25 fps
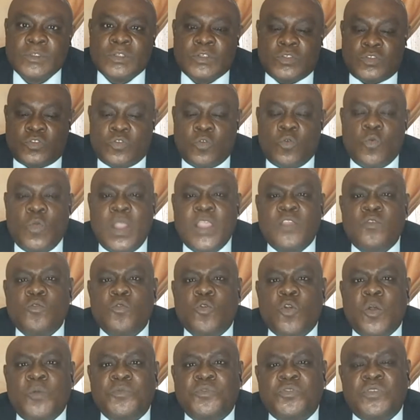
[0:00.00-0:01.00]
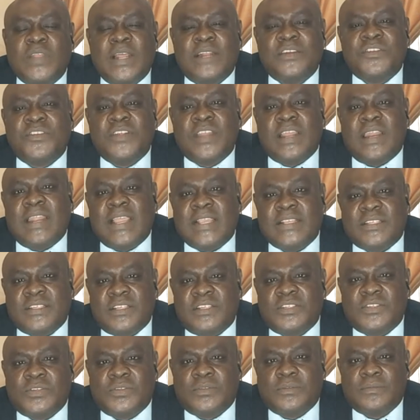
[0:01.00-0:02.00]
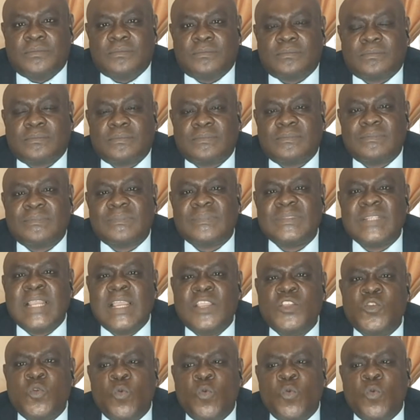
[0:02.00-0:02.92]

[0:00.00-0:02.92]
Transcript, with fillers: So when you come to that realization and you